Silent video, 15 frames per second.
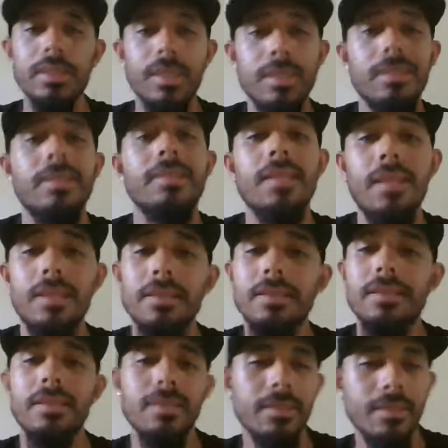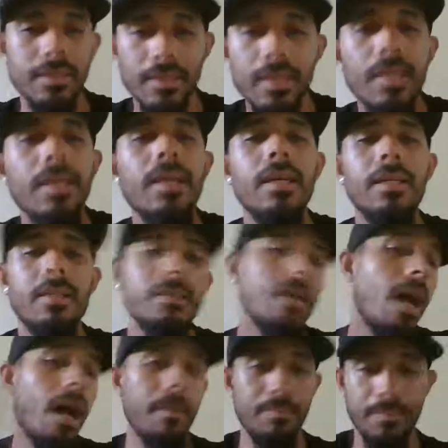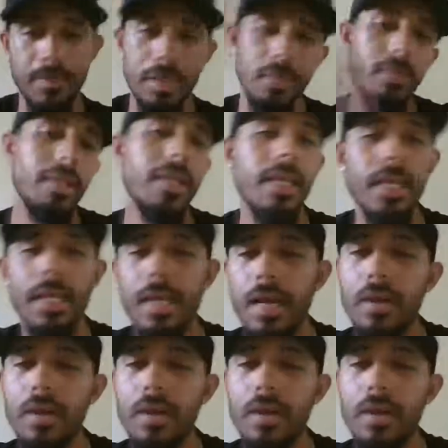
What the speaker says: I think 10-6 is the top that we can get.